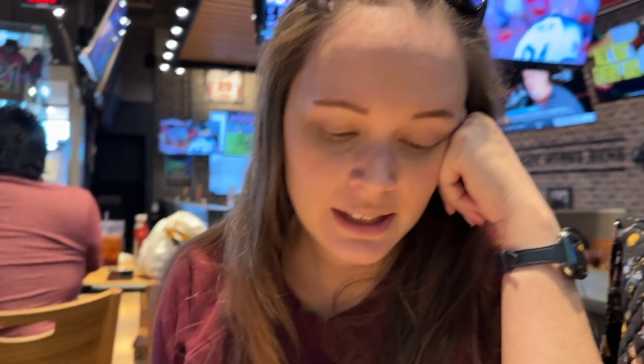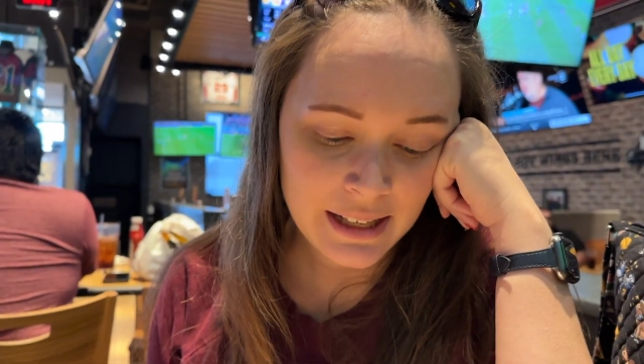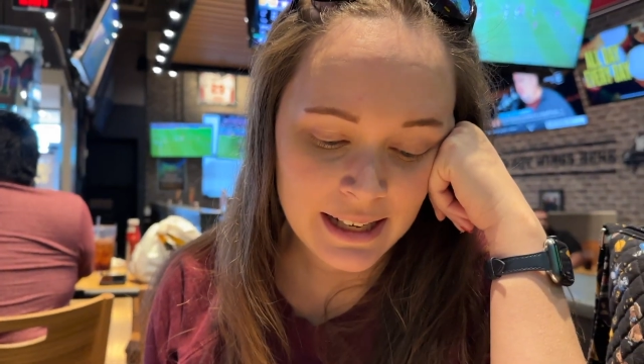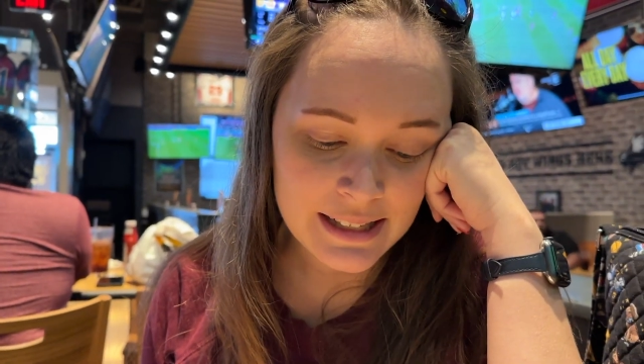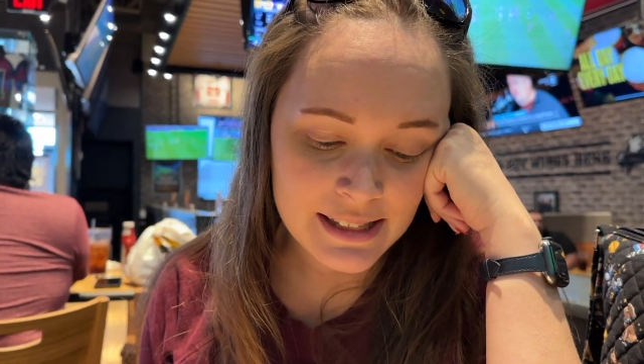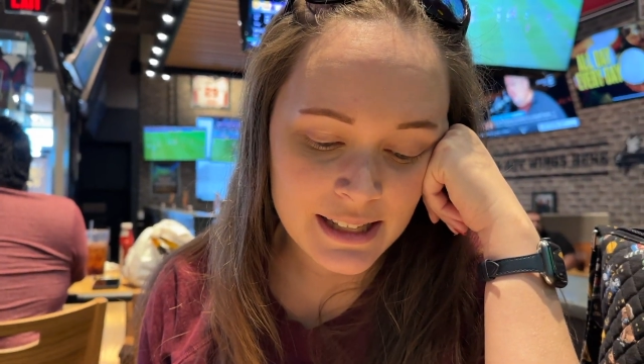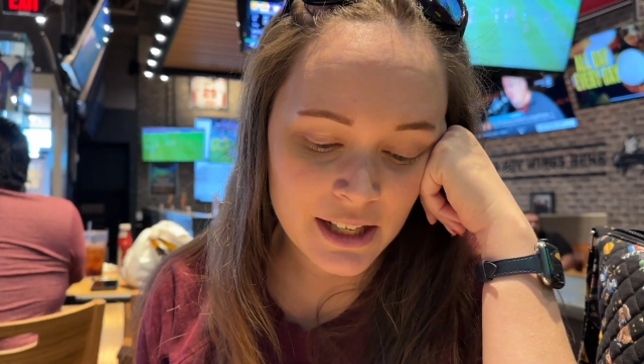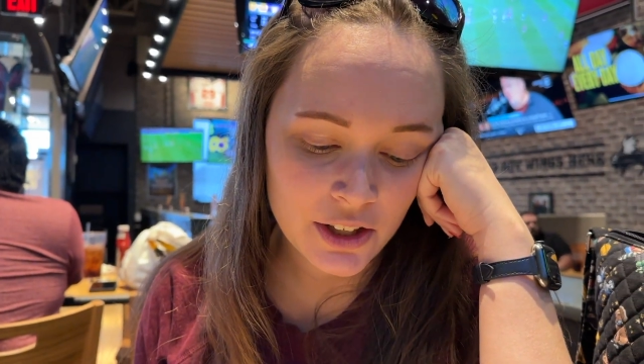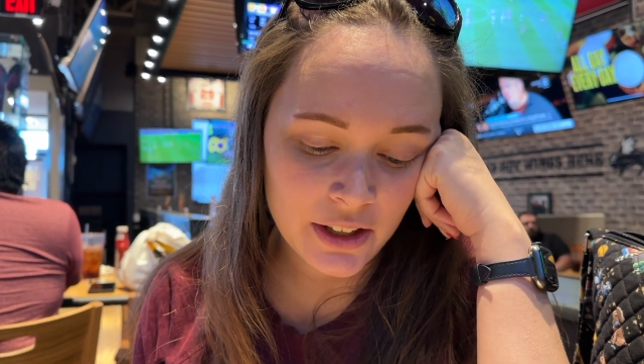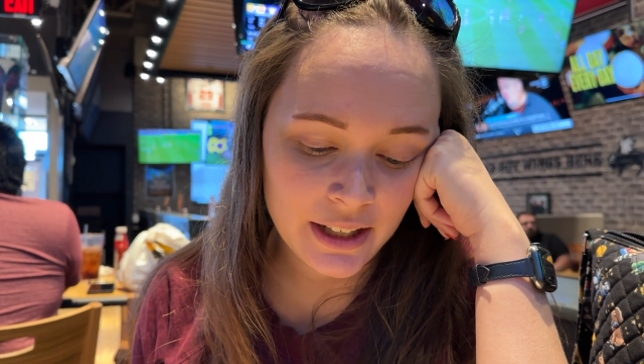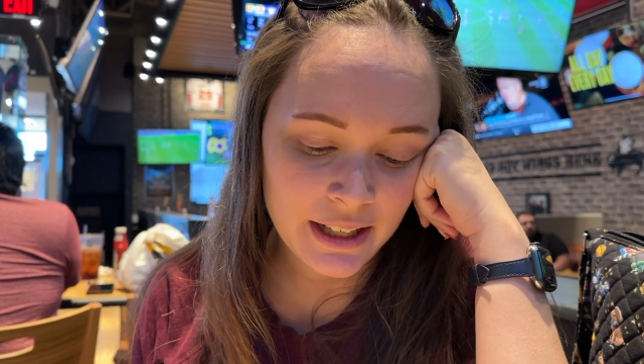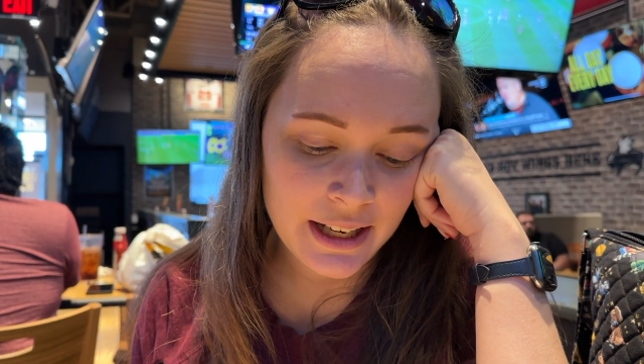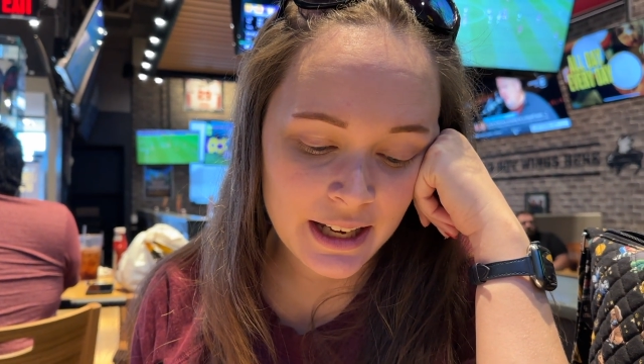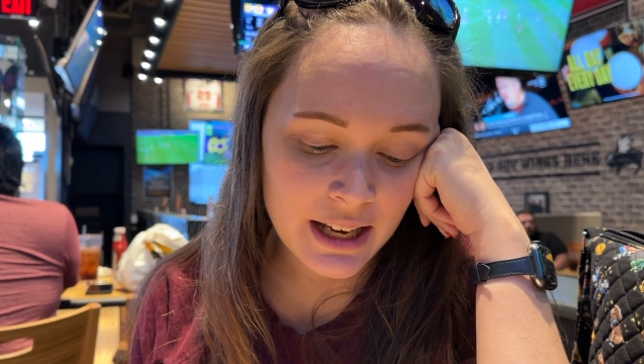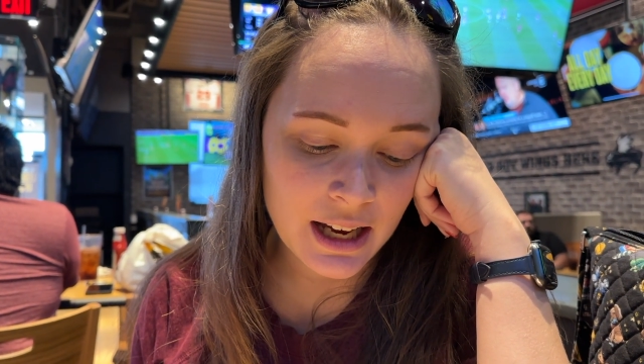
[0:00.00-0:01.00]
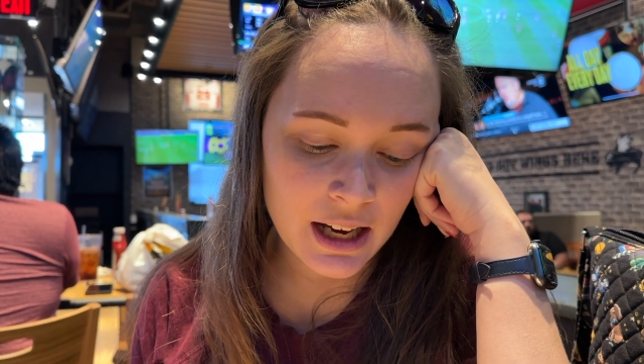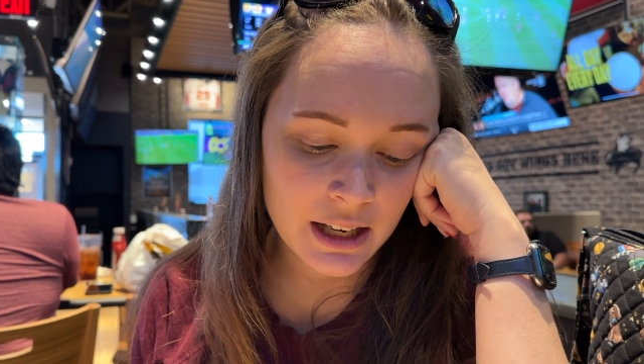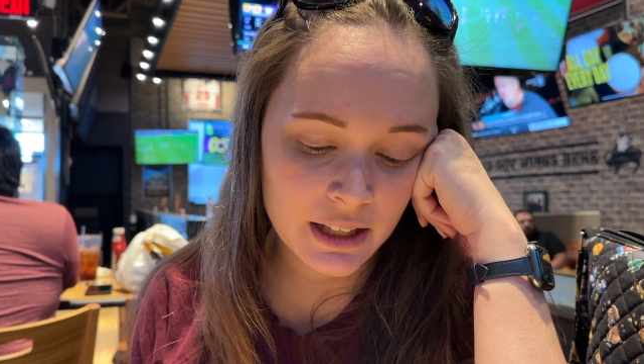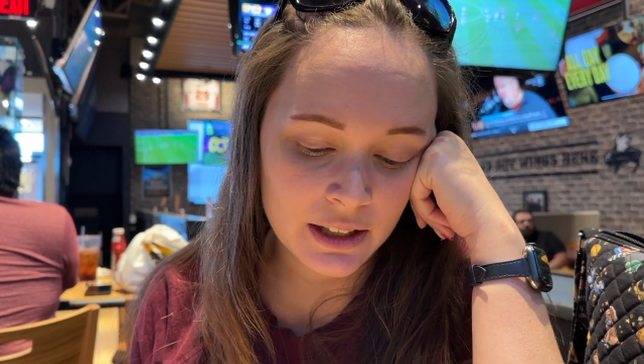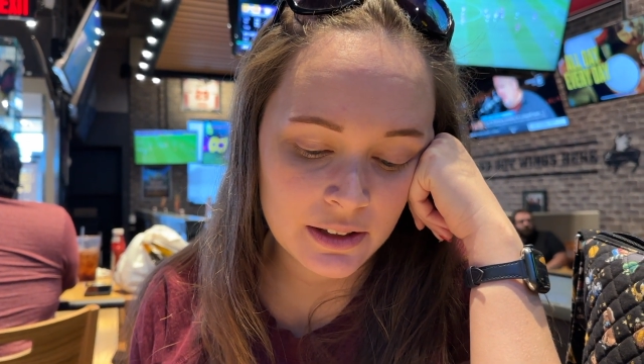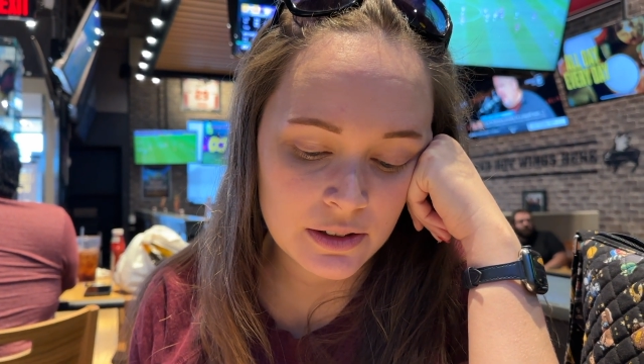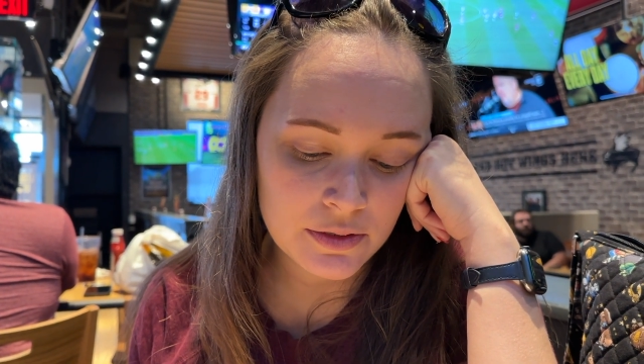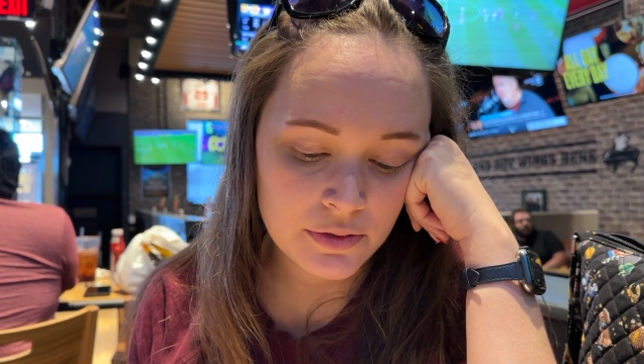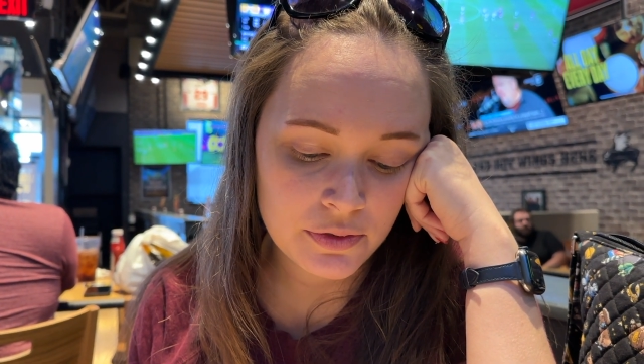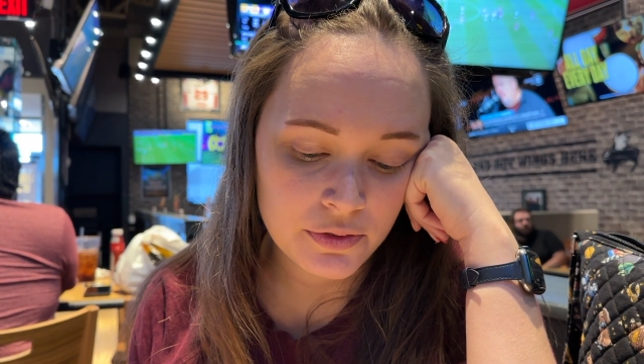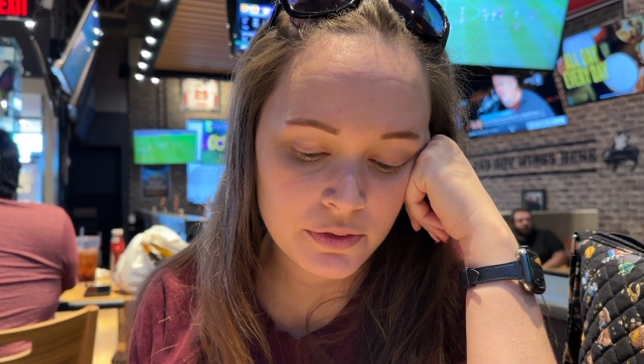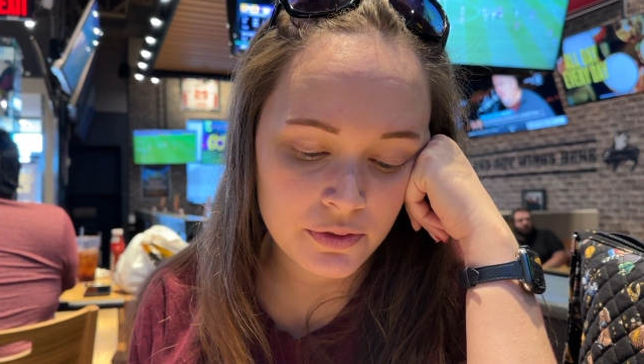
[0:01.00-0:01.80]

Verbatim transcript: Is there any kind of